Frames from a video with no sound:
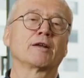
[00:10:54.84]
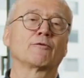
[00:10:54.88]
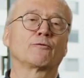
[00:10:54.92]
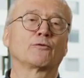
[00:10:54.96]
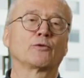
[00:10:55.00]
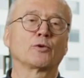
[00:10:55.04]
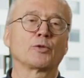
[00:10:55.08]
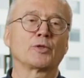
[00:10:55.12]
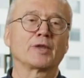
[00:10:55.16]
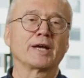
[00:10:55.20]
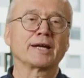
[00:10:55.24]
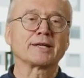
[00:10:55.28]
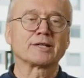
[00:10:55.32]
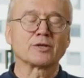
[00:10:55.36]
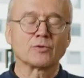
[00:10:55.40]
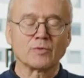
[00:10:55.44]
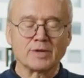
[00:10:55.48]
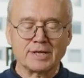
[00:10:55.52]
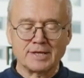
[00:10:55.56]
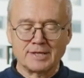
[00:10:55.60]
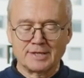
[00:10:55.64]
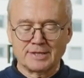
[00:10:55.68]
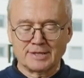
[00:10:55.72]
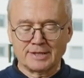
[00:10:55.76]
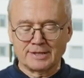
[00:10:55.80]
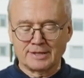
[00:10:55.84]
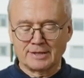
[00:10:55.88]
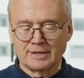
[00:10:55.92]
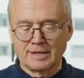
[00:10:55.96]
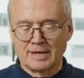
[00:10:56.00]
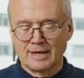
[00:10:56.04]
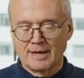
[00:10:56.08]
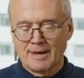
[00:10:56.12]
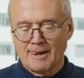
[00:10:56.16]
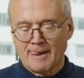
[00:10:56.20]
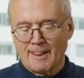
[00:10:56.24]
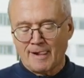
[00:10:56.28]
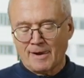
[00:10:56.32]
And for that reason,
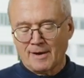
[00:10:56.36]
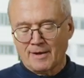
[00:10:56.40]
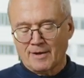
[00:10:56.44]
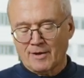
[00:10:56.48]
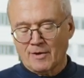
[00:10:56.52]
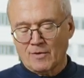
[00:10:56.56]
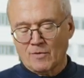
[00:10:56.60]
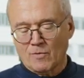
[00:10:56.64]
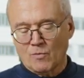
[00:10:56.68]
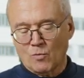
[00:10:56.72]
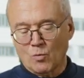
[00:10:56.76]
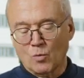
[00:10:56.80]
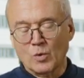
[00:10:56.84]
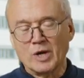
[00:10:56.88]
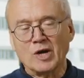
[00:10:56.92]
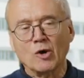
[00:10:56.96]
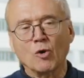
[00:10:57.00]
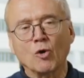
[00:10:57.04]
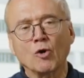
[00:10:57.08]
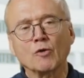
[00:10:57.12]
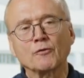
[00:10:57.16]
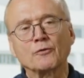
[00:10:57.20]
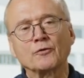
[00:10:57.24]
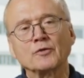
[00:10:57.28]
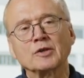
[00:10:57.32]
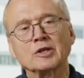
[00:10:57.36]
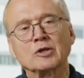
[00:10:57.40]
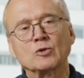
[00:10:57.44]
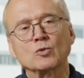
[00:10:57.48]
we often